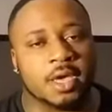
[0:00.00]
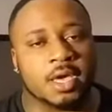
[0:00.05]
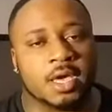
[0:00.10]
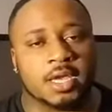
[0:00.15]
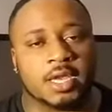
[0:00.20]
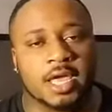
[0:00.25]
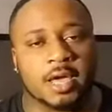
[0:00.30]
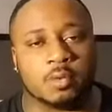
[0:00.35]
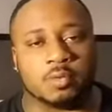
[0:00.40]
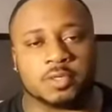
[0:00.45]

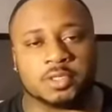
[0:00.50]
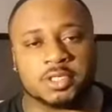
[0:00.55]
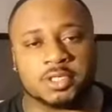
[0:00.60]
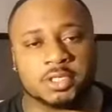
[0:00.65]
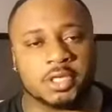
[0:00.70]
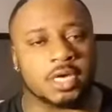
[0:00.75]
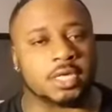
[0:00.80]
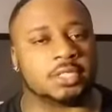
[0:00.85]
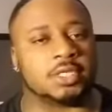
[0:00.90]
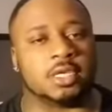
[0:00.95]
They were
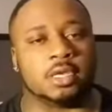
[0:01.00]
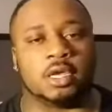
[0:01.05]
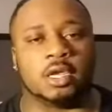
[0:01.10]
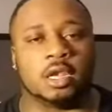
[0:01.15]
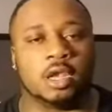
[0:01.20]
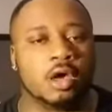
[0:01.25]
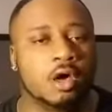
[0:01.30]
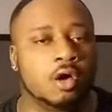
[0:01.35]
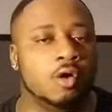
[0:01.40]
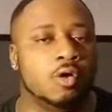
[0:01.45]
stuck in a
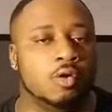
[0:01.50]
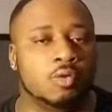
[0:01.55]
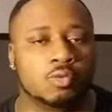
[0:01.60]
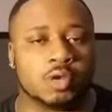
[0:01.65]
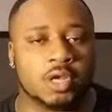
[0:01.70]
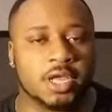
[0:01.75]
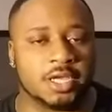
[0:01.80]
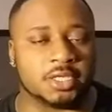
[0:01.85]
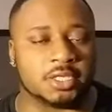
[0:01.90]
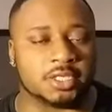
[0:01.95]
long
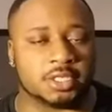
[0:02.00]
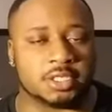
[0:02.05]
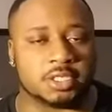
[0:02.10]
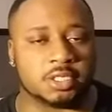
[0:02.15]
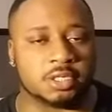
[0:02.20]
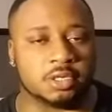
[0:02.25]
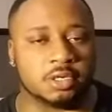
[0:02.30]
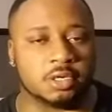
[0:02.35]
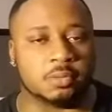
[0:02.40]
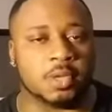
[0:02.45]

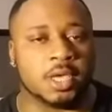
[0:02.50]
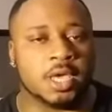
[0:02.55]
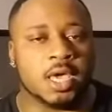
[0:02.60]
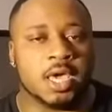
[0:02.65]
relationship,